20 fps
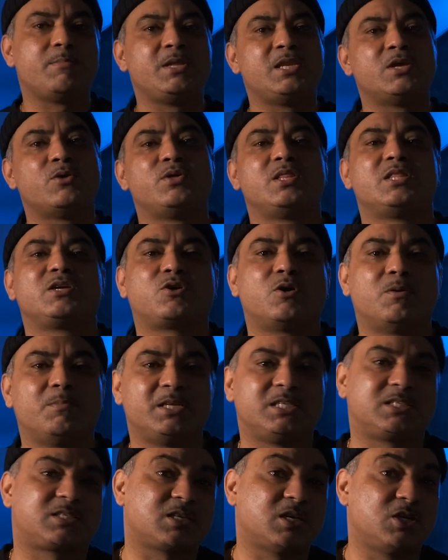me know in the
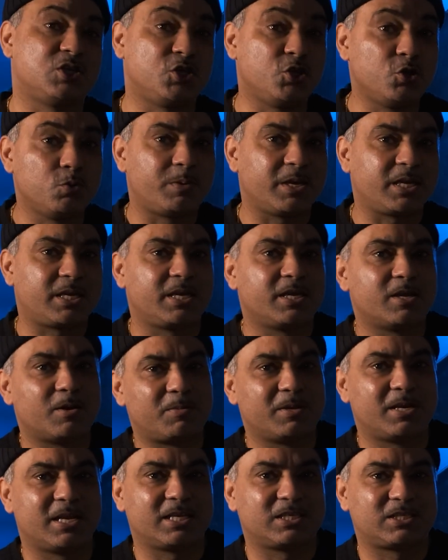comments, are you picking
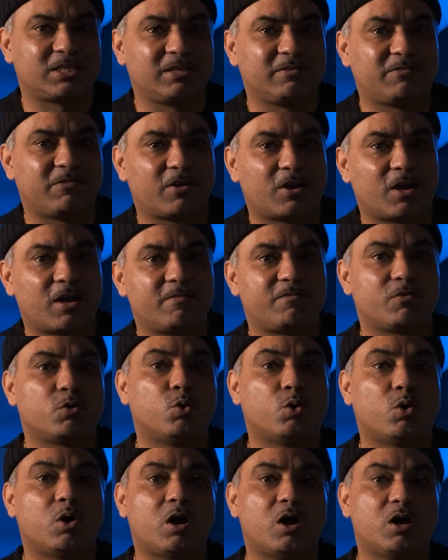up an X-T5
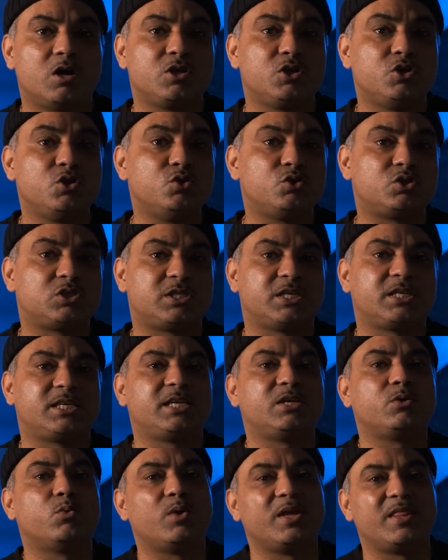or are you
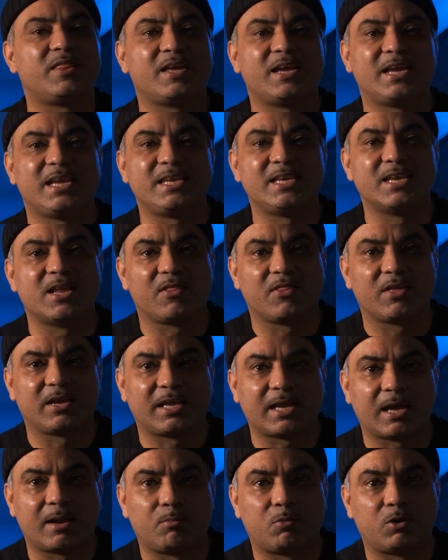sticking with another
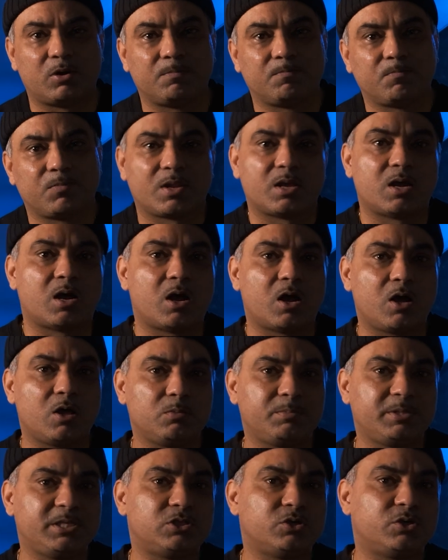camera?
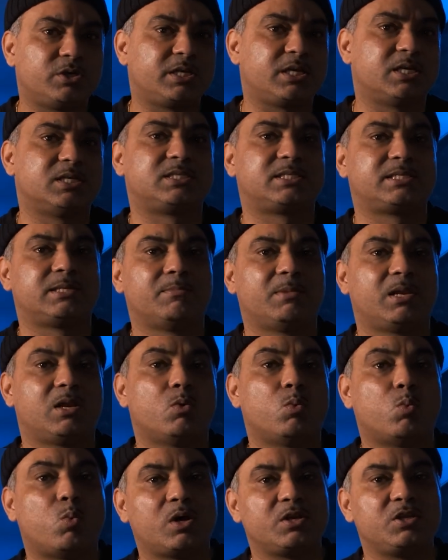I'll be doing a similar
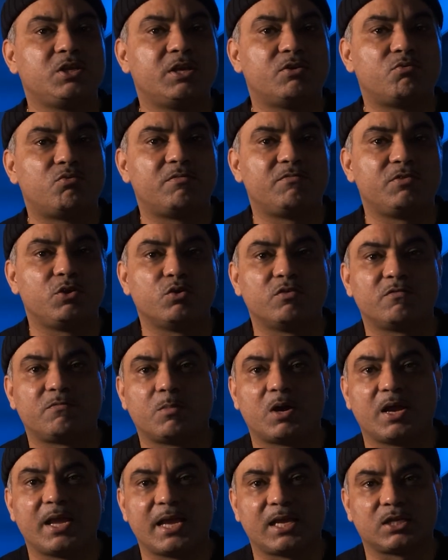1-year review of
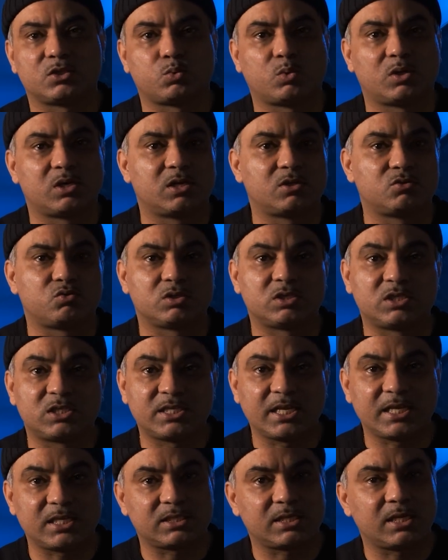my
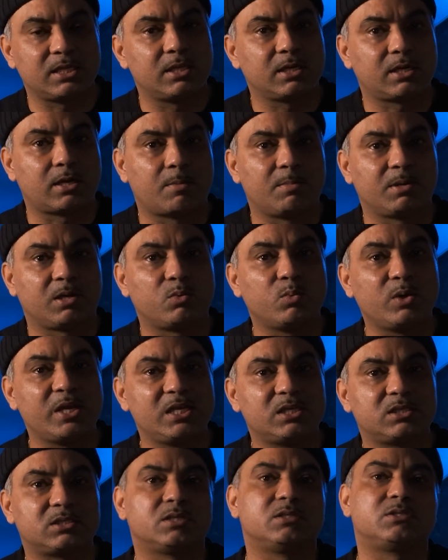X100VI in the coming
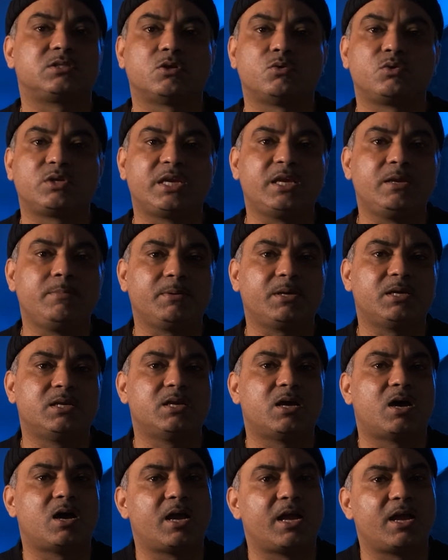weeks, so keep
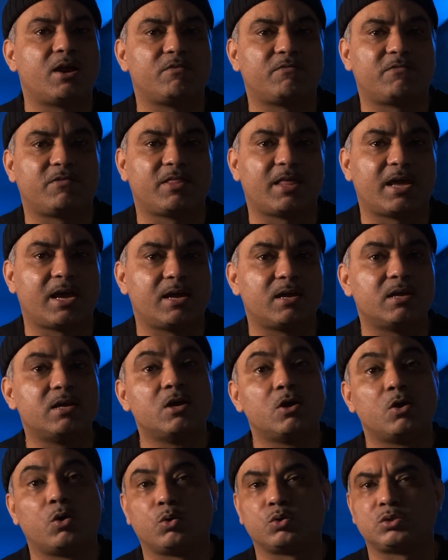an eye out for that
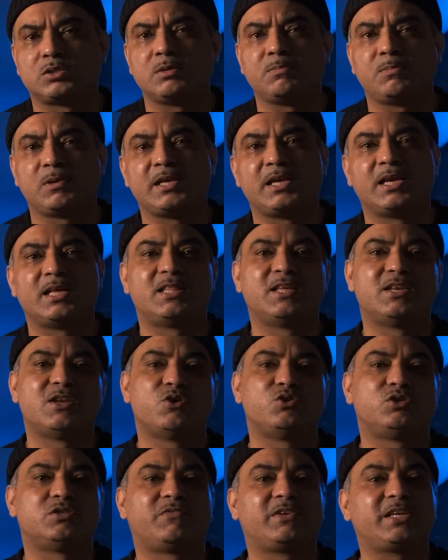or simply hit the
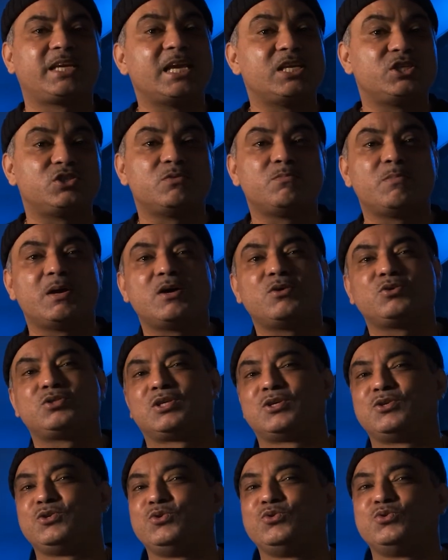notification bell
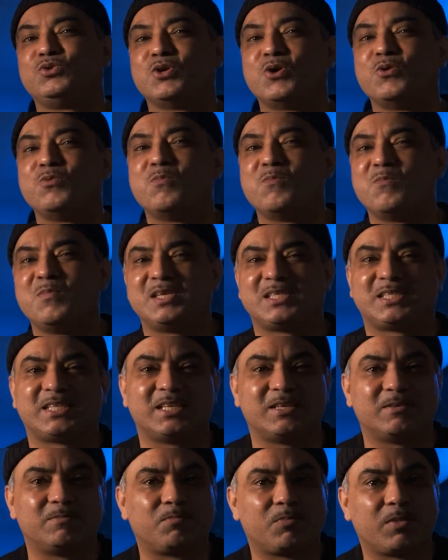so you don't miss it.